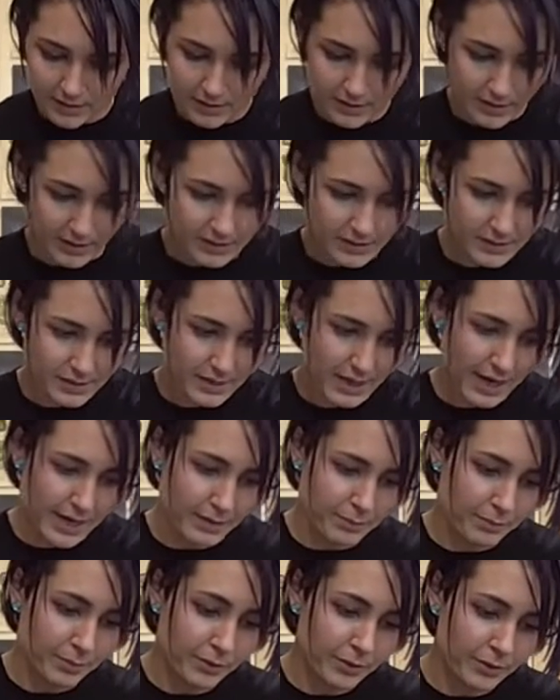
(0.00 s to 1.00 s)
that
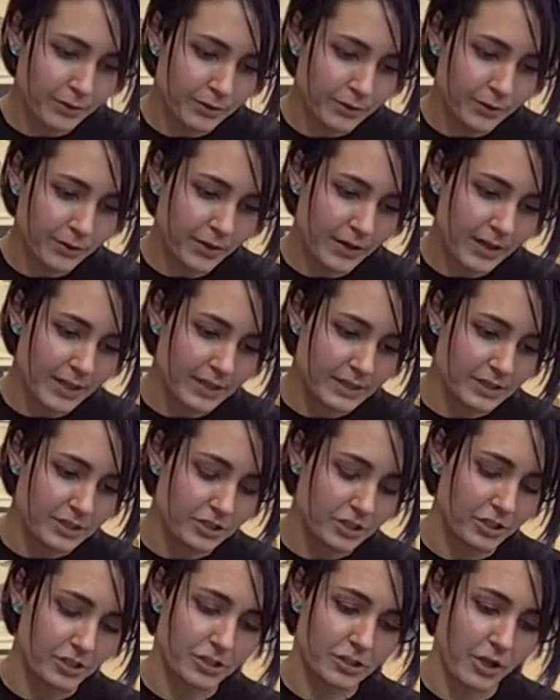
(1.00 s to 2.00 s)
stained blue is
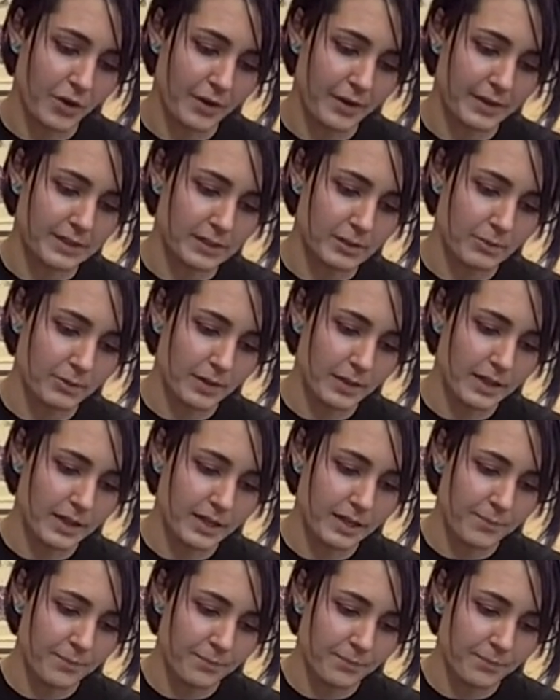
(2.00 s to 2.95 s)
just going to be